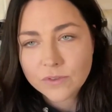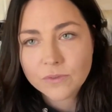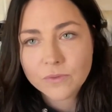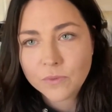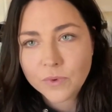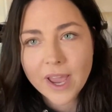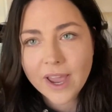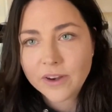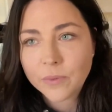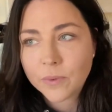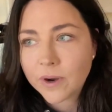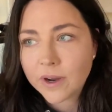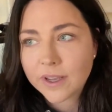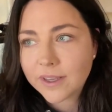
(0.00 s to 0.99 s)
we had to
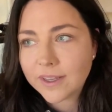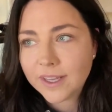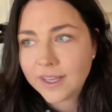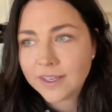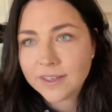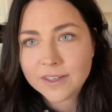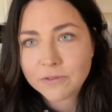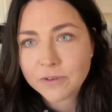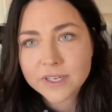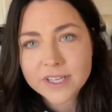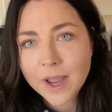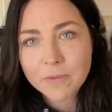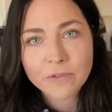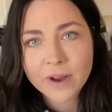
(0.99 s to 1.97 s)
work in different
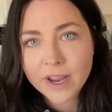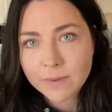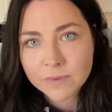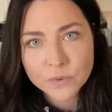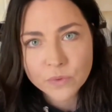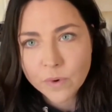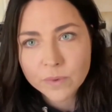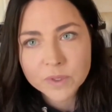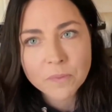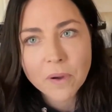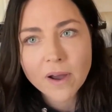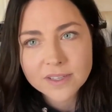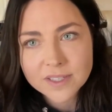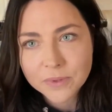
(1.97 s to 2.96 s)
time frames with what was
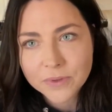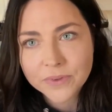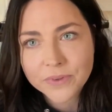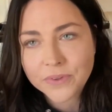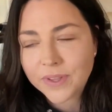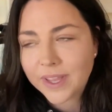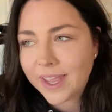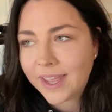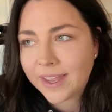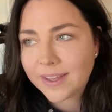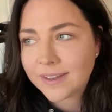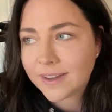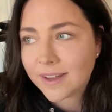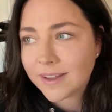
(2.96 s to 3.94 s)
possible,
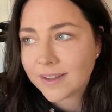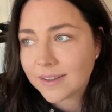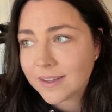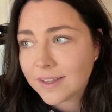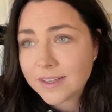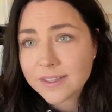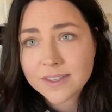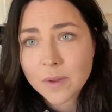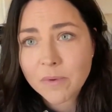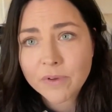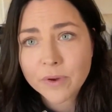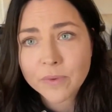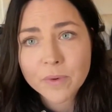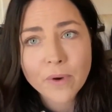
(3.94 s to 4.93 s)
and some of
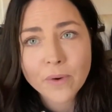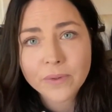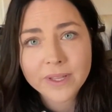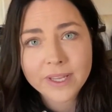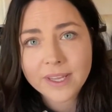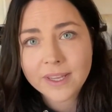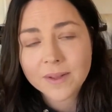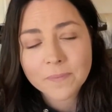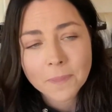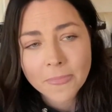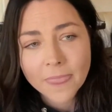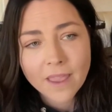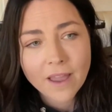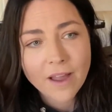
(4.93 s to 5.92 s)
it remotely,
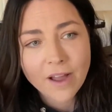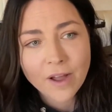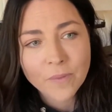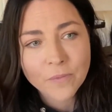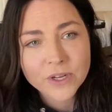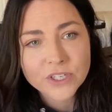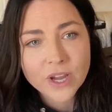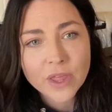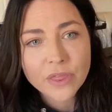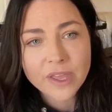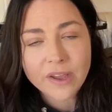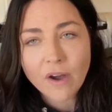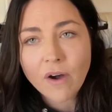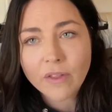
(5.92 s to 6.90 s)
which I
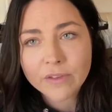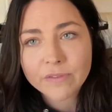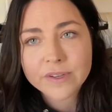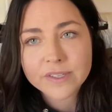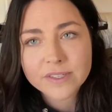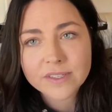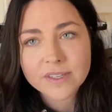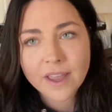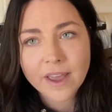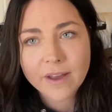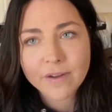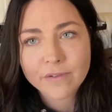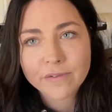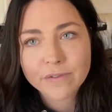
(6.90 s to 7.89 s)
think all of us
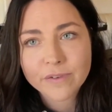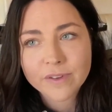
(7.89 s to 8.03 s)
have